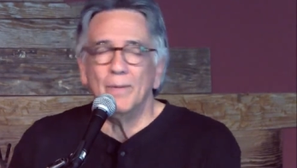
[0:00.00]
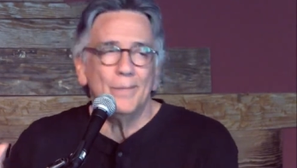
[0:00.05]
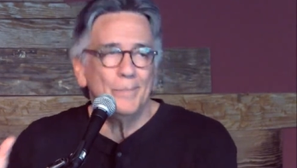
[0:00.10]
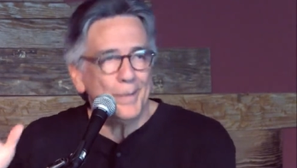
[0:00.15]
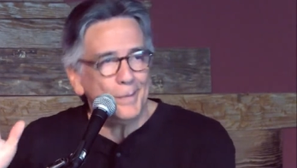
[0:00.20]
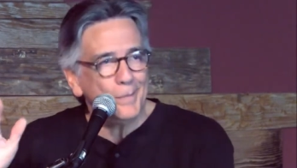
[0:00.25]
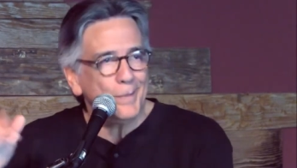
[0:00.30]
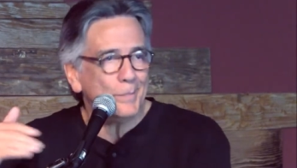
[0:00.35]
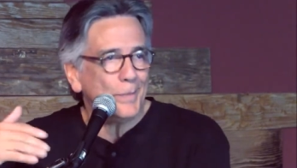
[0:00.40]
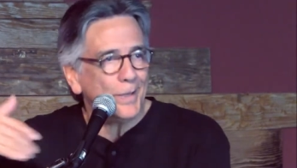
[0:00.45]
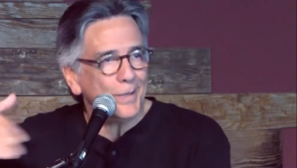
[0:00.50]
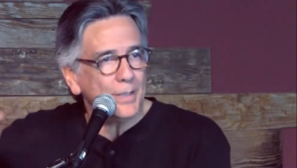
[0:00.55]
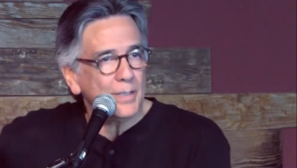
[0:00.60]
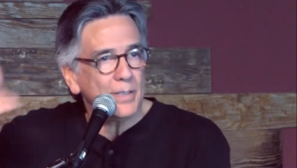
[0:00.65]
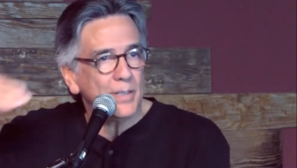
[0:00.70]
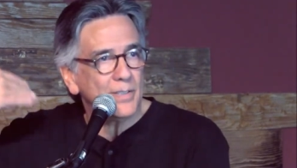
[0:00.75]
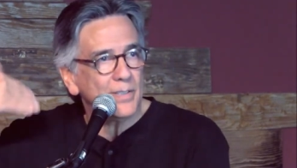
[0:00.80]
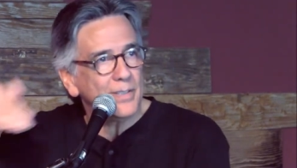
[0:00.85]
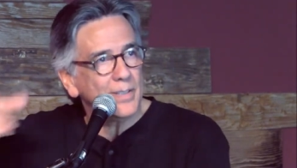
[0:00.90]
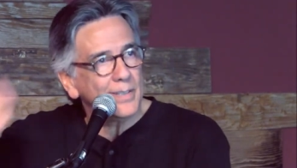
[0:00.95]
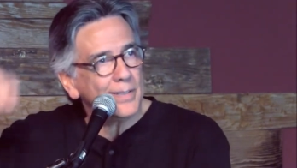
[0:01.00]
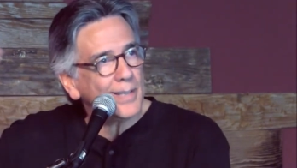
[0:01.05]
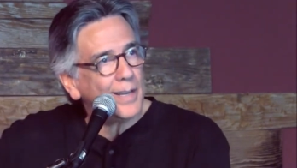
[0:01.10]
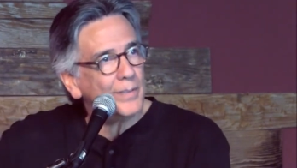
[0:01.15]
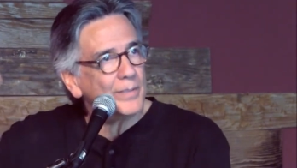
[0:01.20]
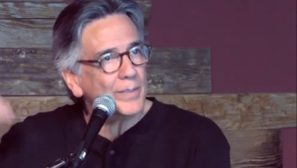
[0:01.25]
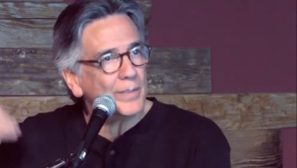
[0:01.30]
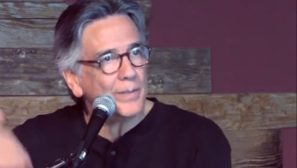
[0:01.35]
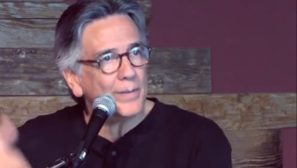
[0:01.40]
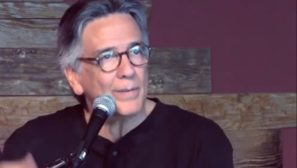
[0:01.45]
Well, maybe politician is
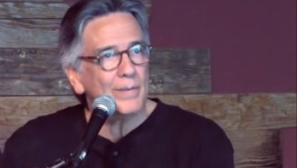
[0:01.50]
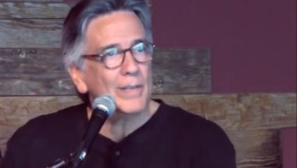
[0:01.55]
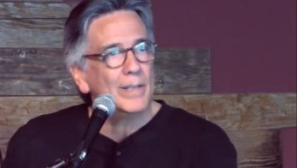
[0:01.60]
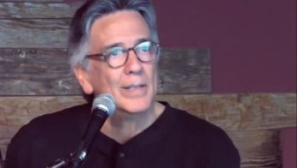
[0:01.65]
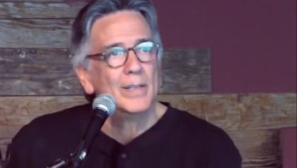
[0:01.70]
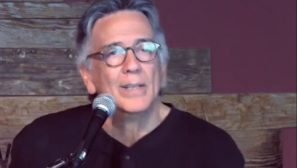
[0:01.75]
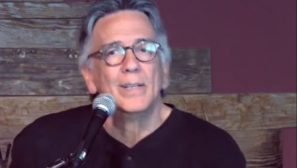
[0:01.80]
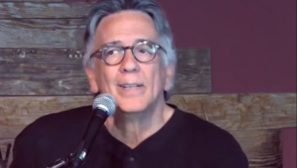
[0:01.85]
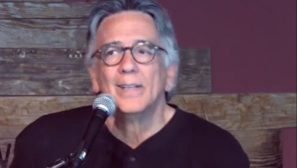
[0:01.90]
out the door.